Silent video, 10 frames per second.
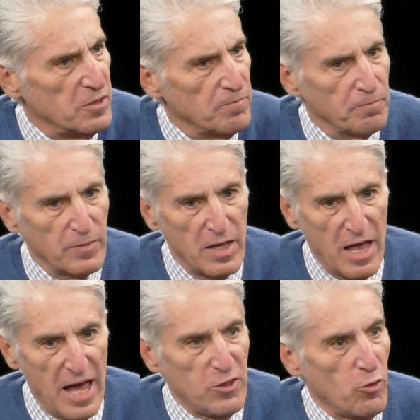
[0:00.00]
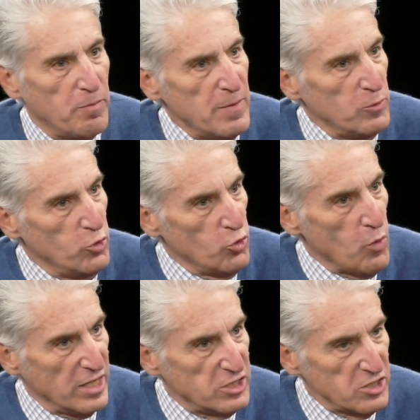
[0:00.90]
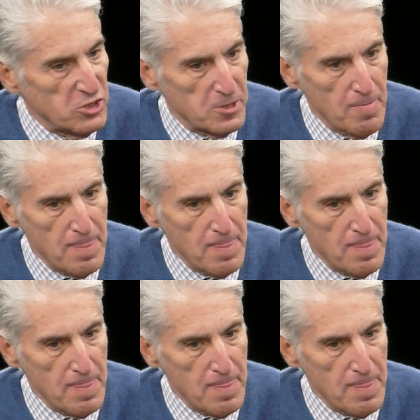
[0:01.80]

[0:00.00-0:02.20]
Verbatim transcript: Mm -hmm. And there are people who are racists,